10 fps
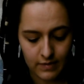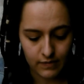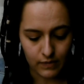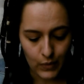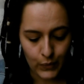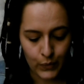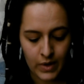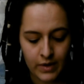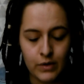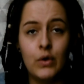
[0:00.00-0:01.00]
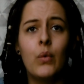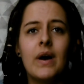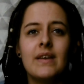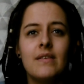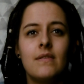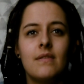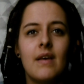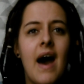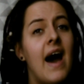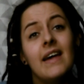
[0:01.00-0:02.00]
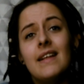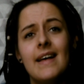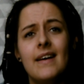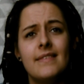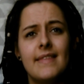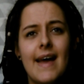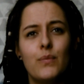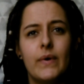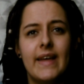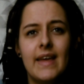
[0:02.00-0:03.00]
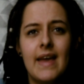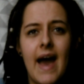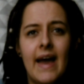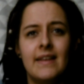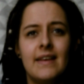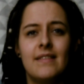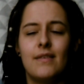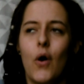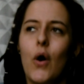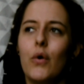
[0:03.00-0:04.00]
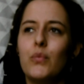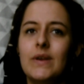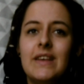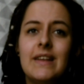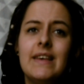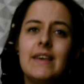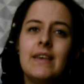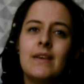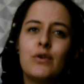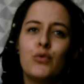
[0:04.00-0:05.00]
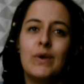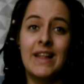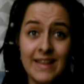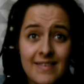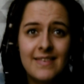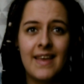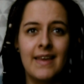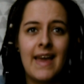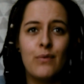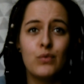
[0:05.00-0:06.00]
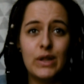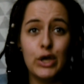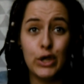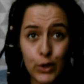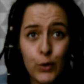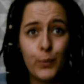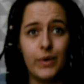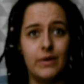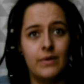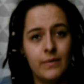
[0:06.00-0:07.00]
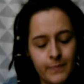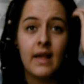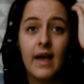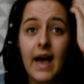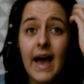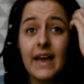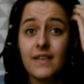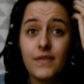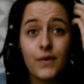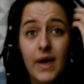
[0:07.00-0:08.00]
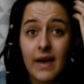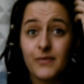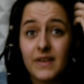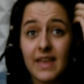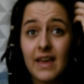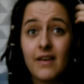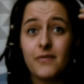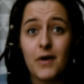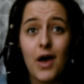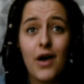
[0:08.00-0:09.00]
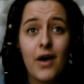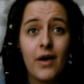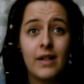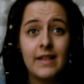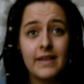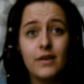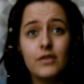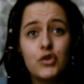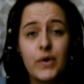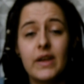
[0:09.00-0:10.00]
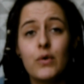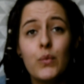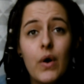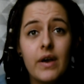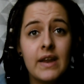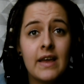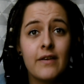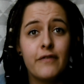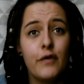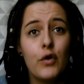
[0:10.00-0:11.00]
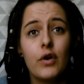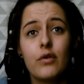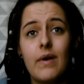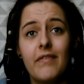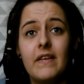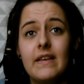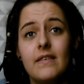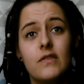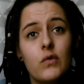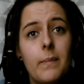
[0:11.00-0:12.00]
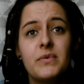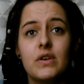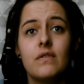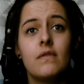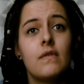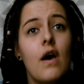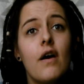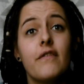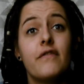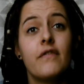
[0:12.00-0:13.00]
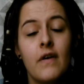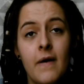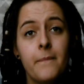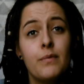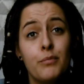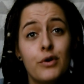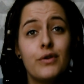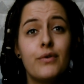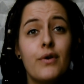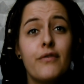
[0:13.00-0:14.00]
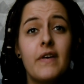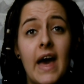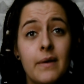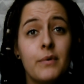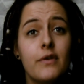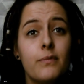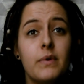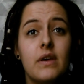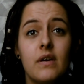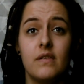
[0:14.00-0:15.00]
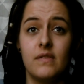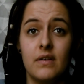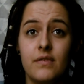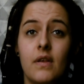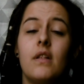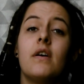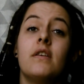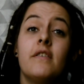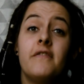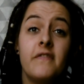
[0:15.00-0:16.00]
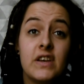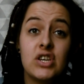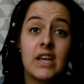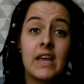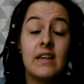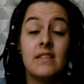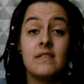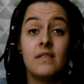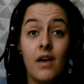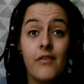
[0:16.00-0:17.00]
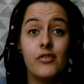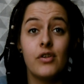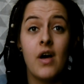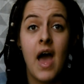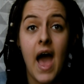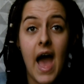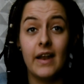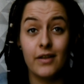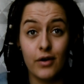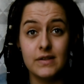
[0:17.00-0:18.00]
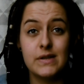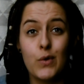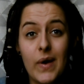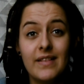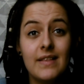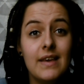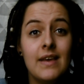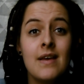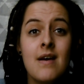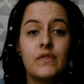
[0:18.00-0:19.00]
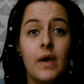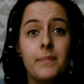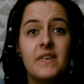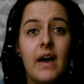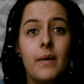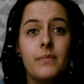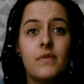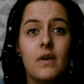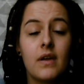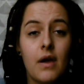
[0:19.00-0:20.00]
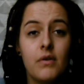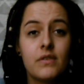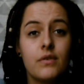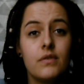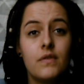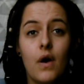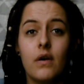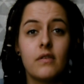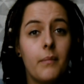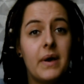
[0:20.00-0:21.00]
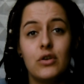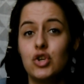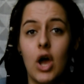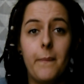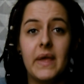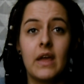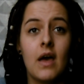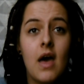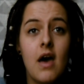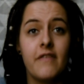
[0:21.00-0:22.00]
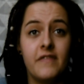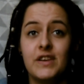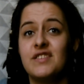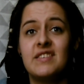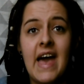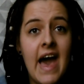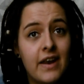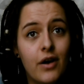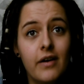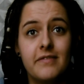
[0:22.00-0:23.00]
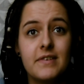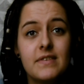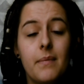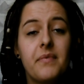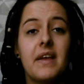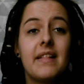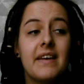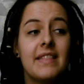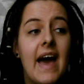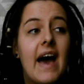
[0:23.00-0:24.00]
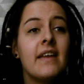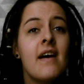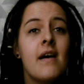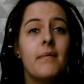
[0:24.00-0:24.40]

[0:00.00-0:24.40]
So no one is idolized that way and it's all really realistic and really human. I do have to give a little trigger warning for graphic descriptions of the murder of animals because there's a lot of fishing in this novel, and consequently sometimes a character talks about chopping a fish's head off or something like that,